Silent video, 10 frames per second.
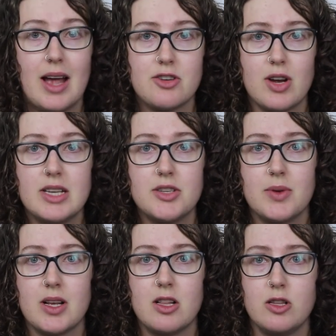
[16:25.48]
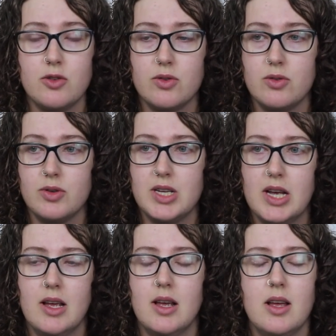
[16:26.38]
I tried to include
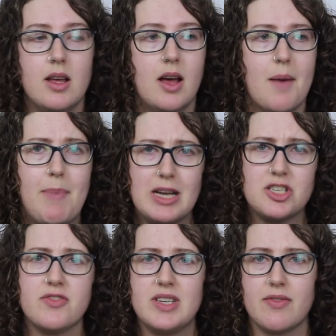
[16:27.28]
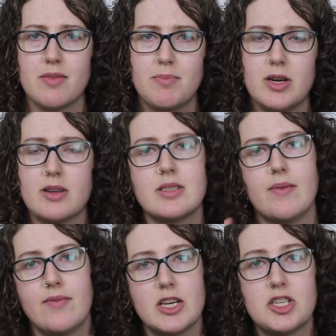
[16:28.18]
a bunch of different books,
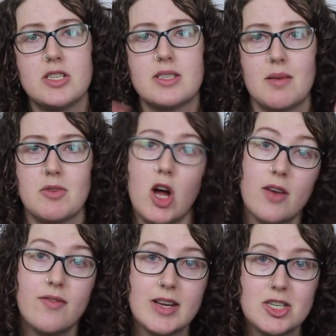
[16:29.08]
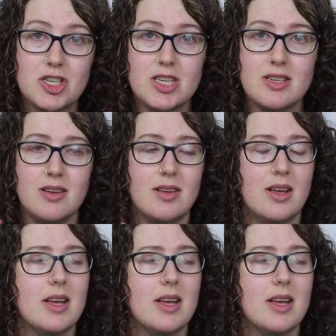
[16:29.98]
some fiction, some nonfiction,